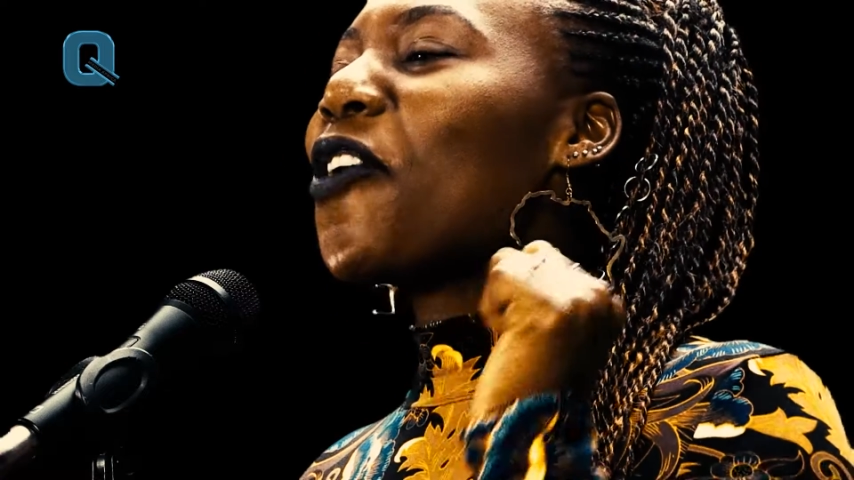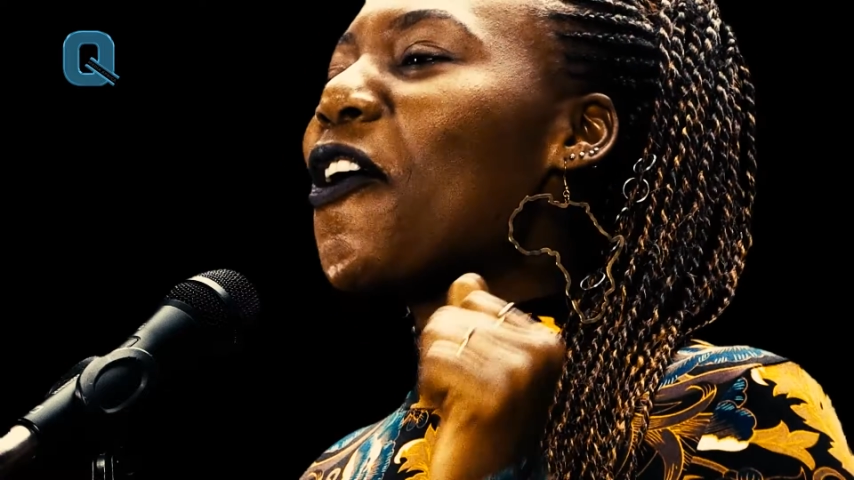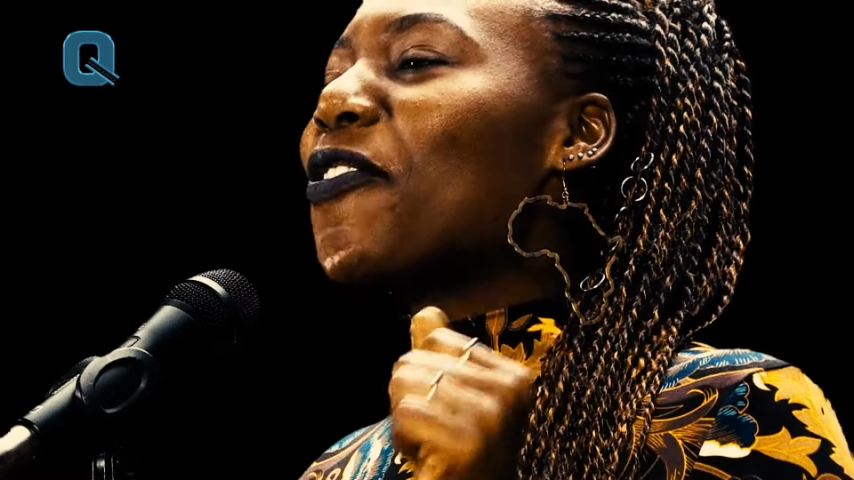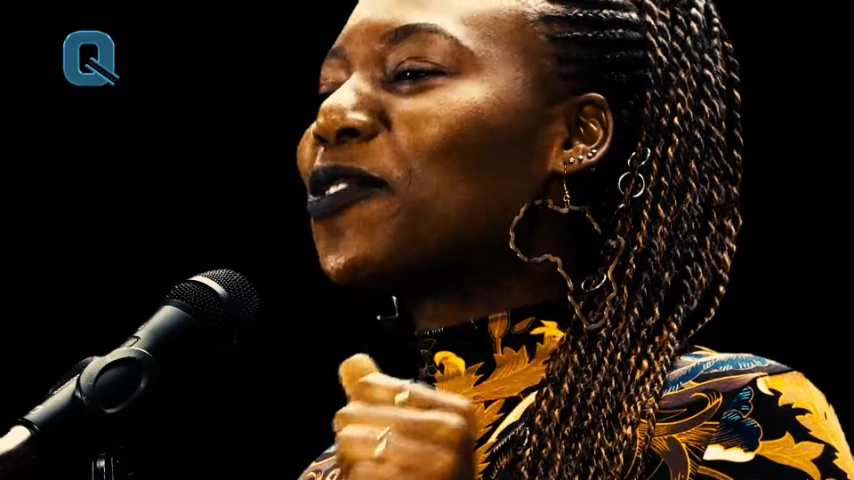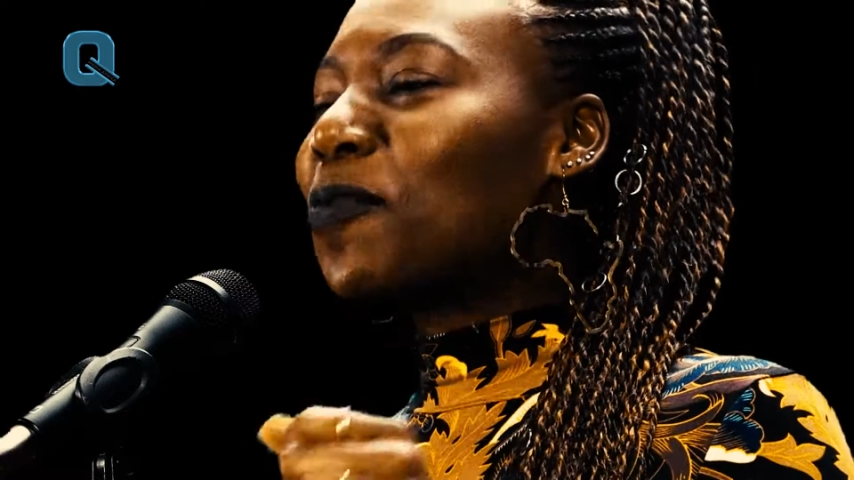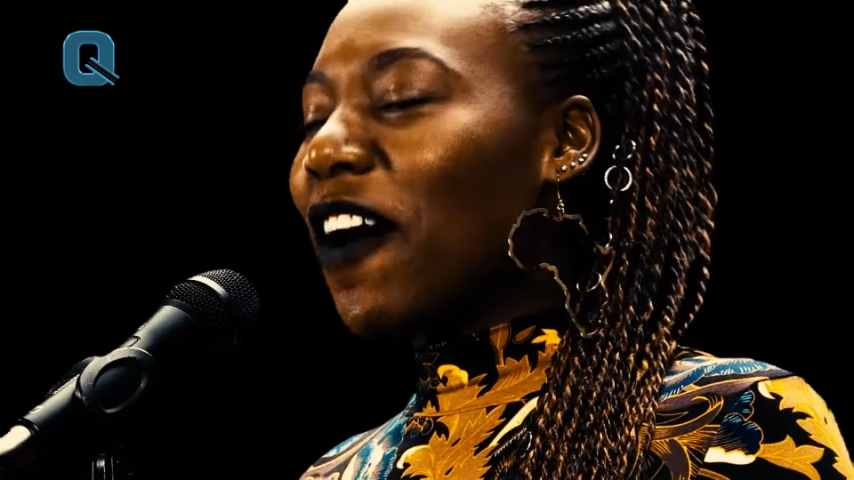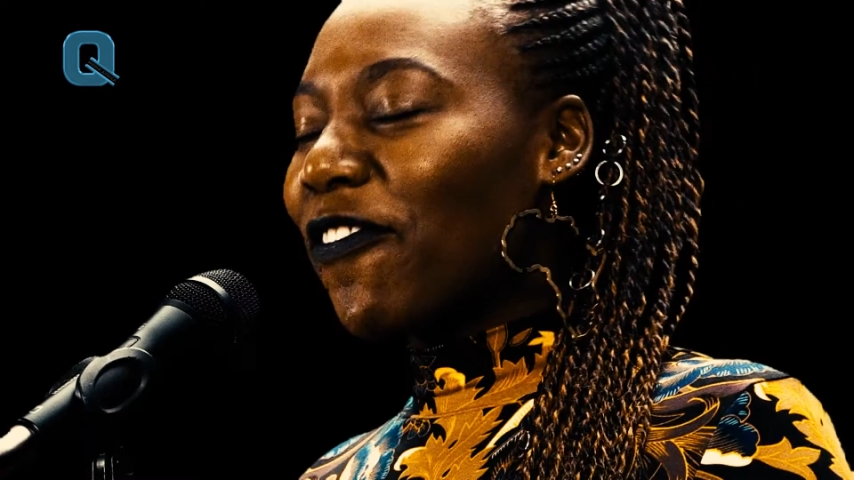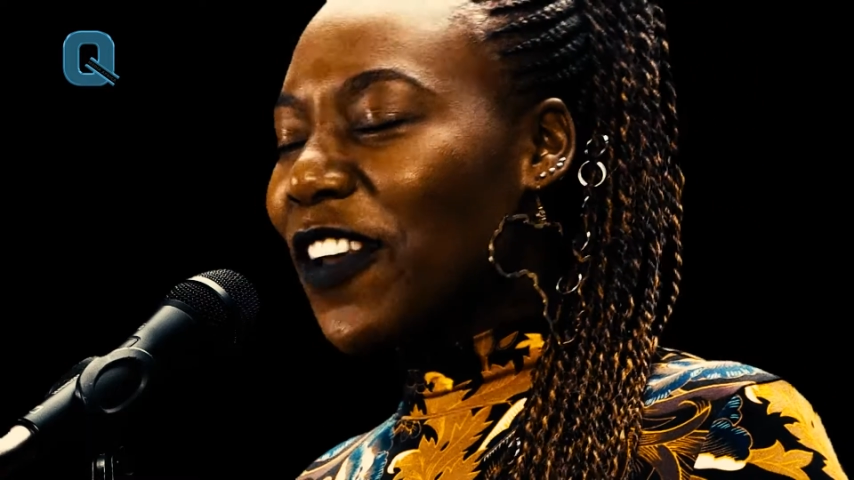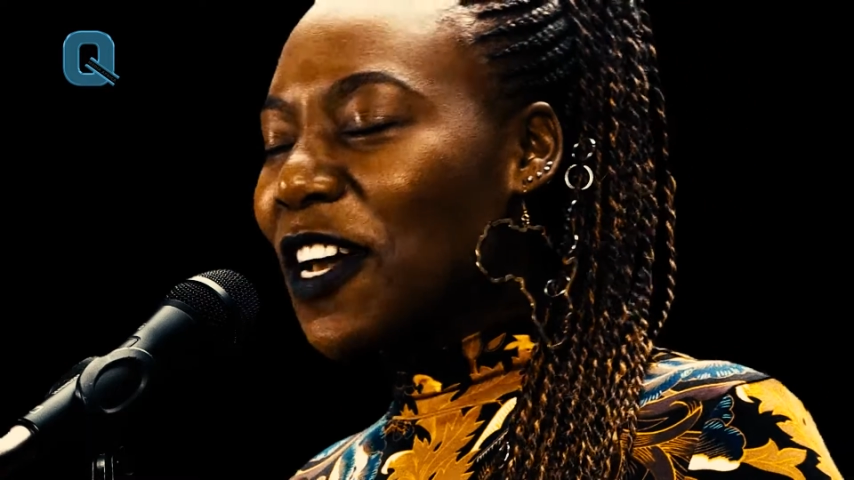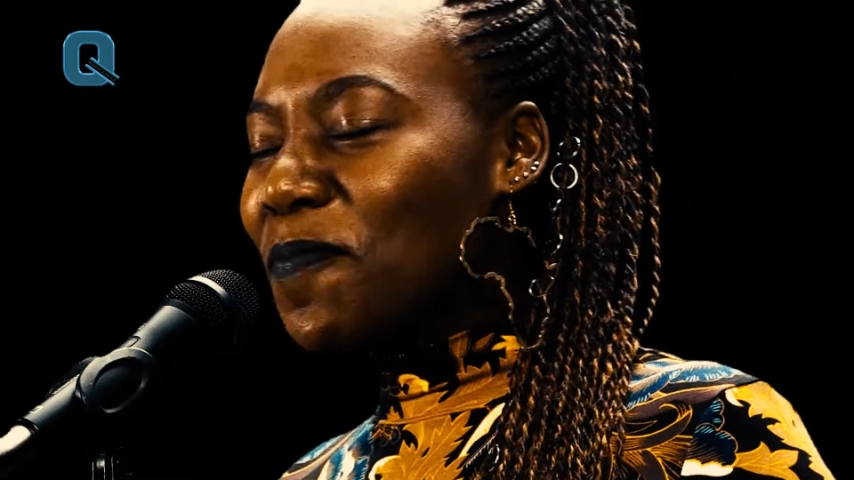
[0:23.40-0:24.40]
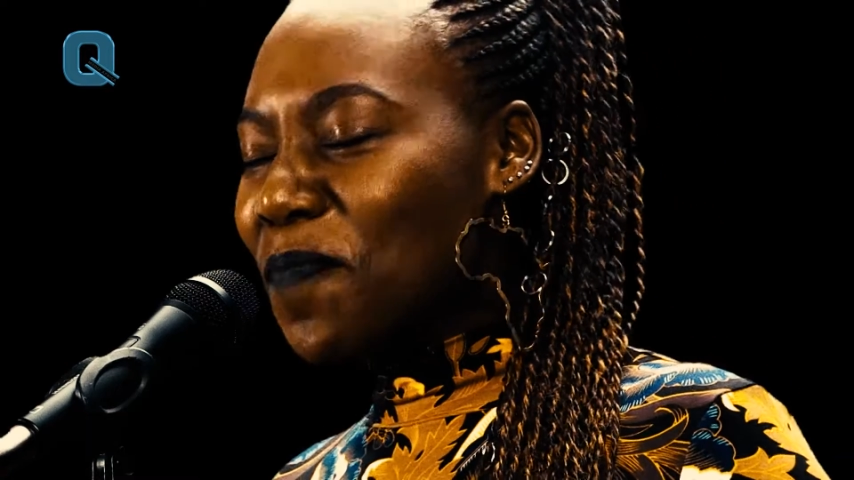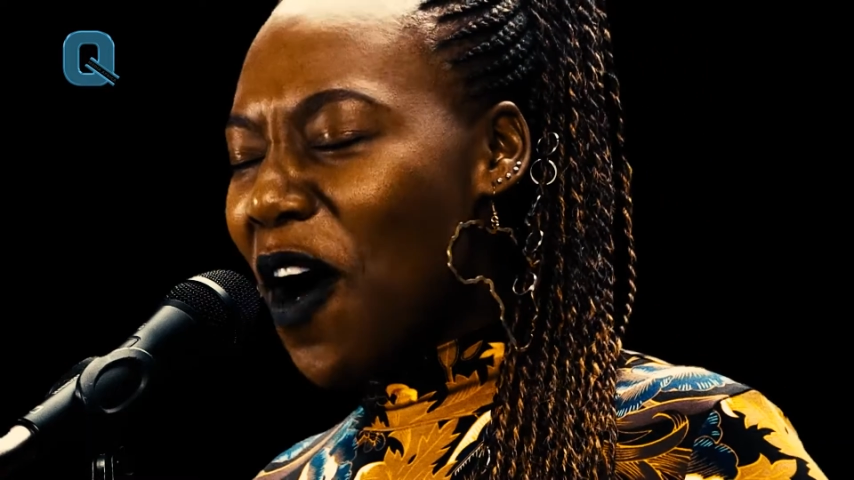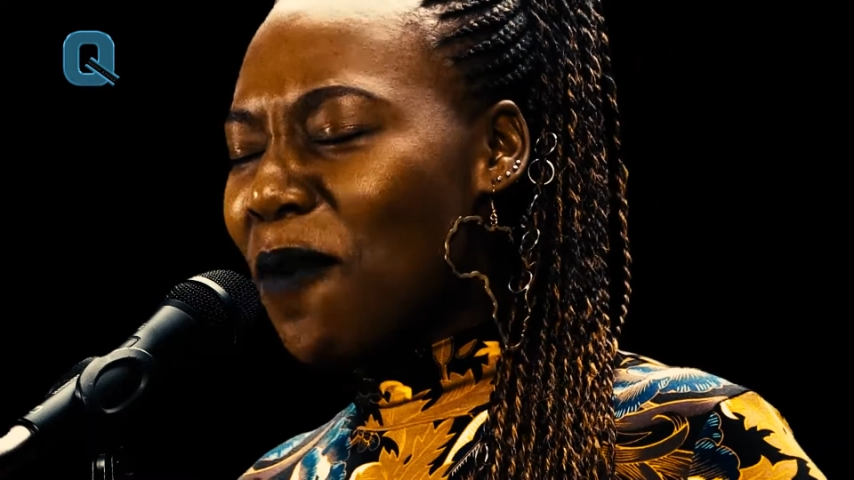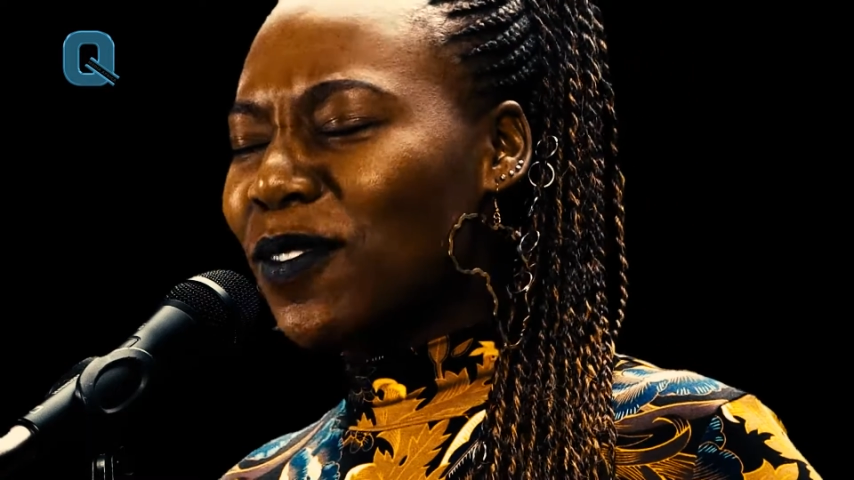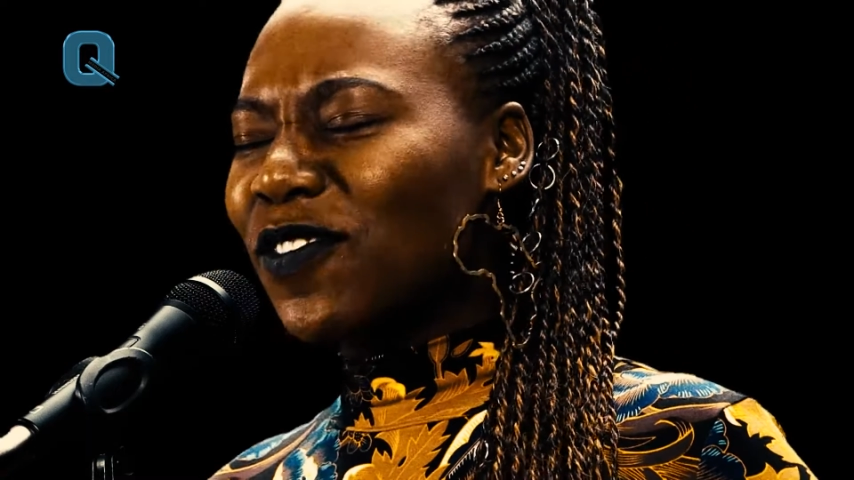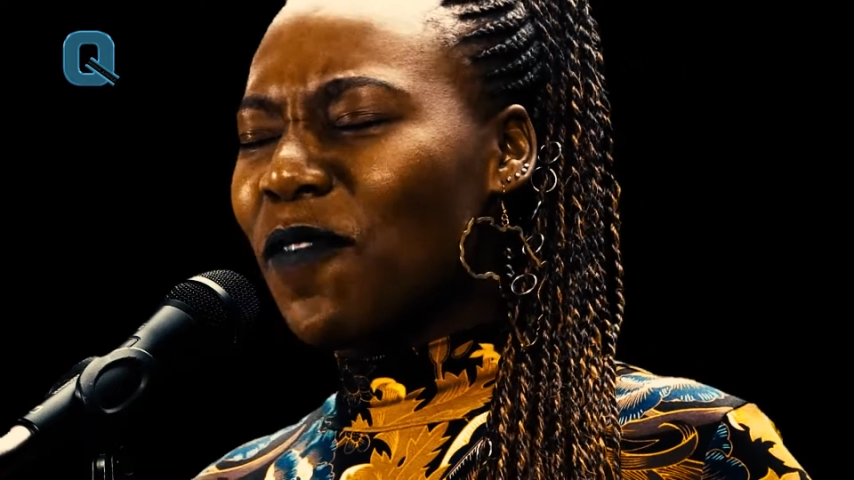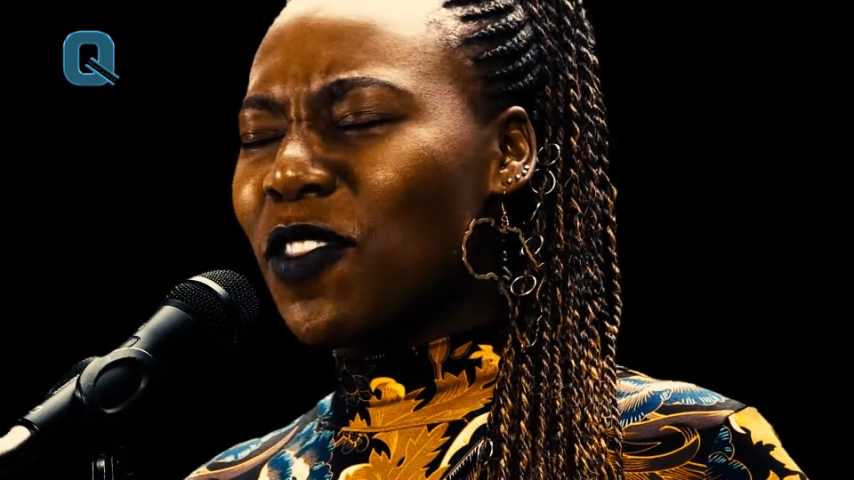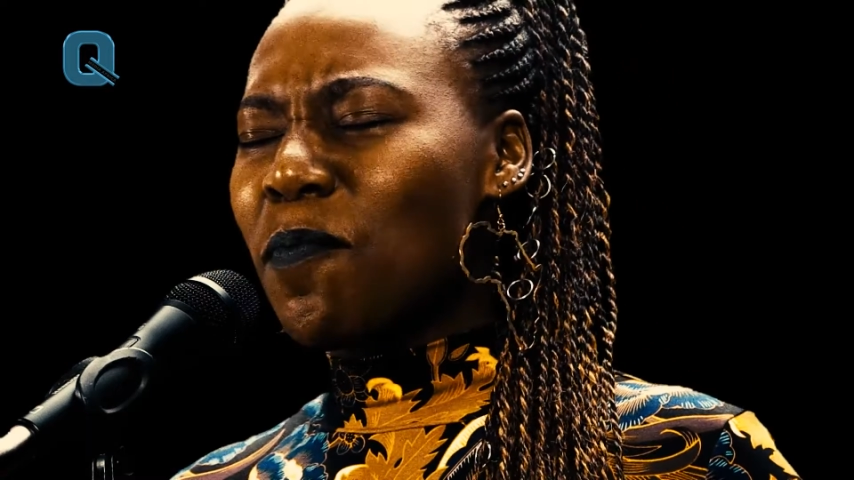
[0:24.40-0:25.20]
girls who are fleeing bombs from